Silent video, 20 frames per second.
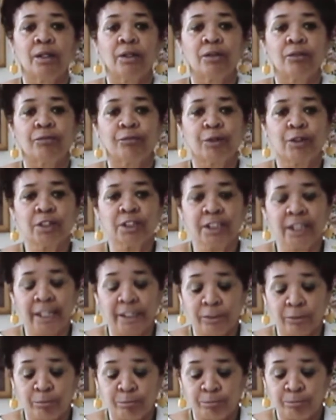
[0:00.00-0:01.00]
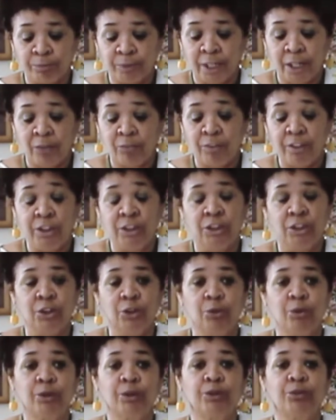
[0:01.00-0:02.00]
The first letter I read to
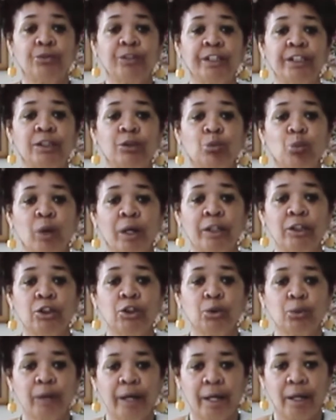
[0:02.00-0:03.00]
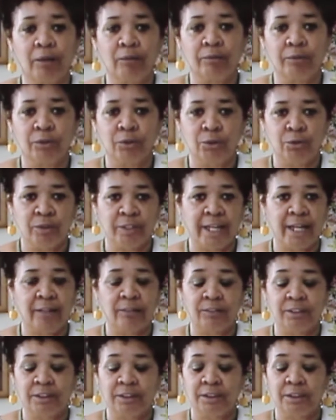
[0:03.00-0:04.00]
you is written
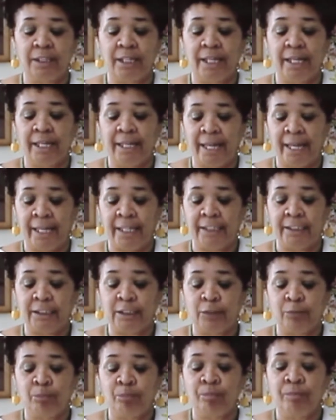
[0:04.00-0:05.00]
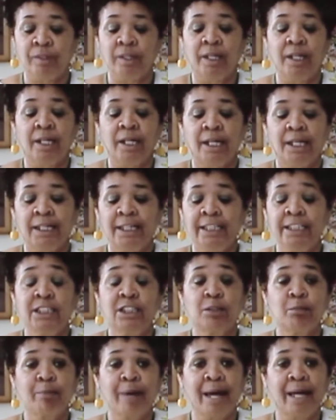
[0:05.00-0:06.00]
1/12/2008.
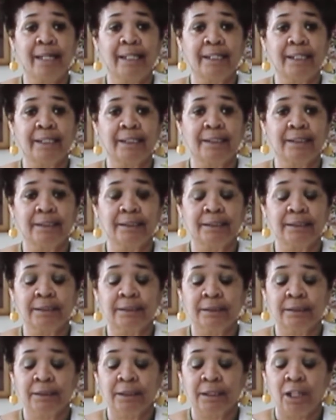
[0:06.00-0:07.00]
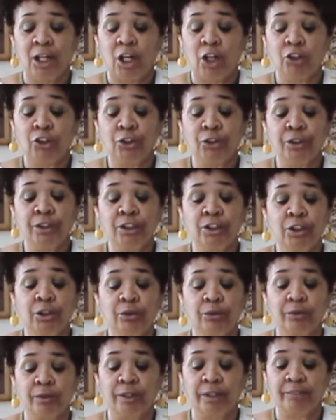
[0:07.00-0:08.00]
Lisa Madigan, Attorney
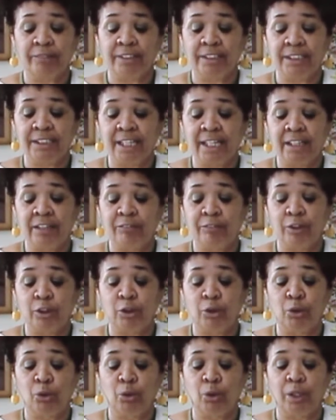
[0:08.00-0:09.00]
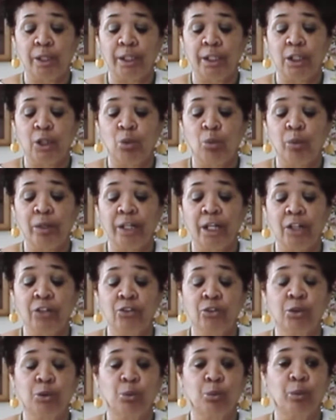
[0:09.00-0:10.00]
General of the State of Illinois,
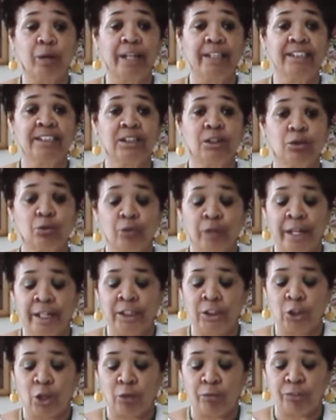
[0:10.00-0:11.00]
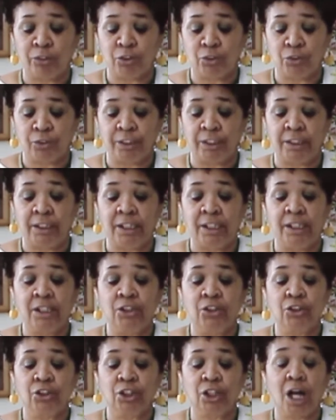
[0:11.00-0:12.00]
100 West Randolph Street,
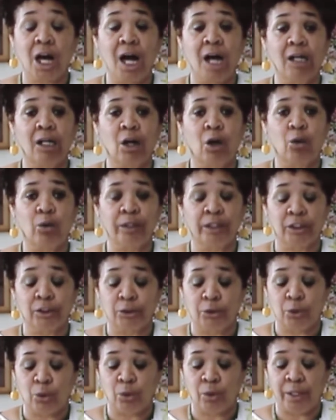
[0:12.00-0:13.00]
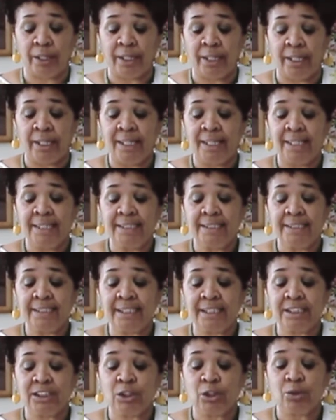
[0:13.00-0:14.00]
Chicago, Illinois,
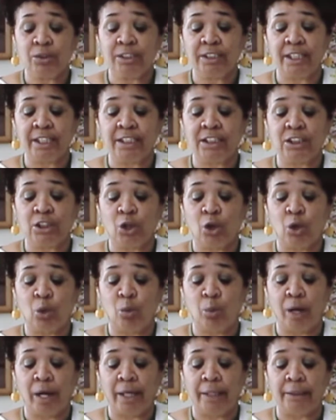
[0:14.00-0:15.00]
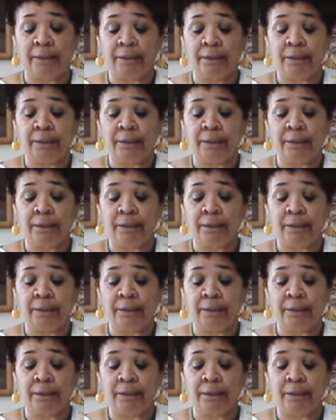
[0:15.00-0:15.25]
60601,